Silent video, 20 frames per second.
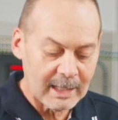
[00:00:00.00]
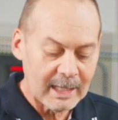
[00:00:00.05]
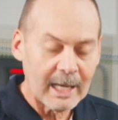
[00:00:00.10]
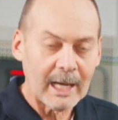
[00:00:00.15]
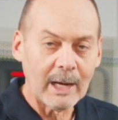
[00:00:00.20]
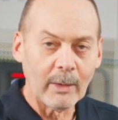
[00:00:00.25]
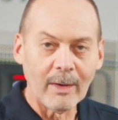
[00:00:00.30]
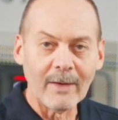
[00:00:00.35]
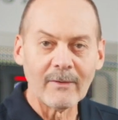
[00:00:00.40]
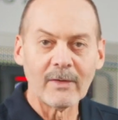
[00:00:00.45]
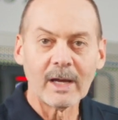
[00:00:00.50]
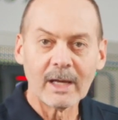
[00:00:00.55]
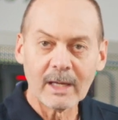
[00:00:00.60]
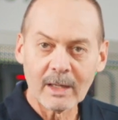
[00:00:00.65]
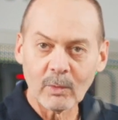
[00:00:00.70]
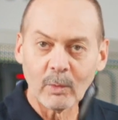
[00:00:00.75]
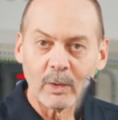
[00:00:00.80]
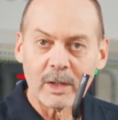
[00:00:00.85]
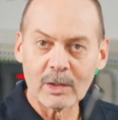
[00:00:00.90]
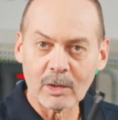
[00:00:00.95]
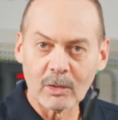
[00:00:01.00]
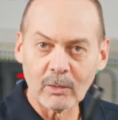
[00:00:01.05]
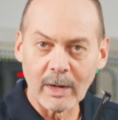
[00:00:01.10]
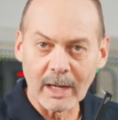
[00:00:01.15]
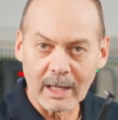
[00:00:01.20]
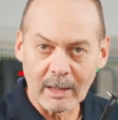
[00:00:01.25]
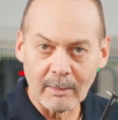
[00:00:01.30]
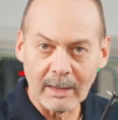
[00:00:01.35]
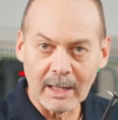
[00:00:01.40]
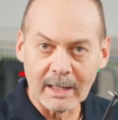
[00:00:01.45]
However, we do
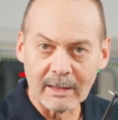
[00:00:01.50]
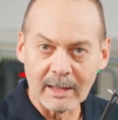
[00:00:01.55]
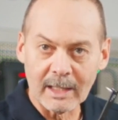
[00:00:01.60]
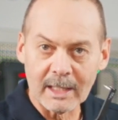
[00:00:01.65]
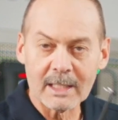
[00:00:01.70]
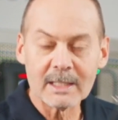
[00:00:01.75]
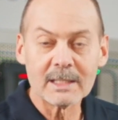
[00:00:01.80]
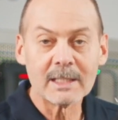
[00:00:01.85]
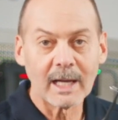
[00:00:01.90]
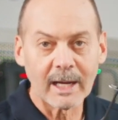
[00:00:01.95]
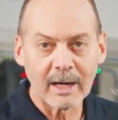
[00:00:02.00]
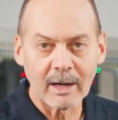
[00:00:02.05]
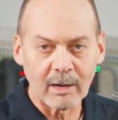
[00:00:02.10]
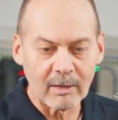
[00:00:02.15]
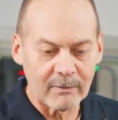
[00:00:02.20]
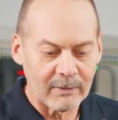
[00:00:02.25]
recommend these. They are